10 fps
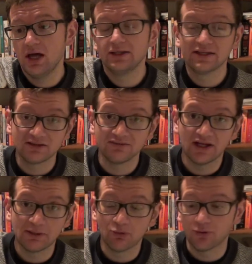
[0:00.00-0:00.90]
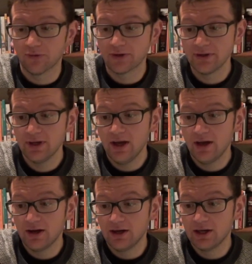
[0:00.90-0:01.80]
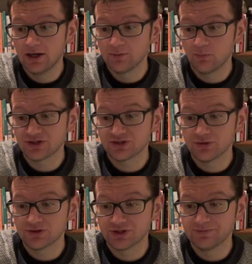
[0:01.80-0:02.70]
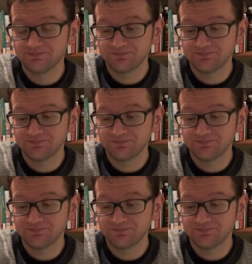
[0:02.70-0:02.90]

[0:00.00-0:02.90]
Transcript: Little Valley Brewery in West Yorkshire,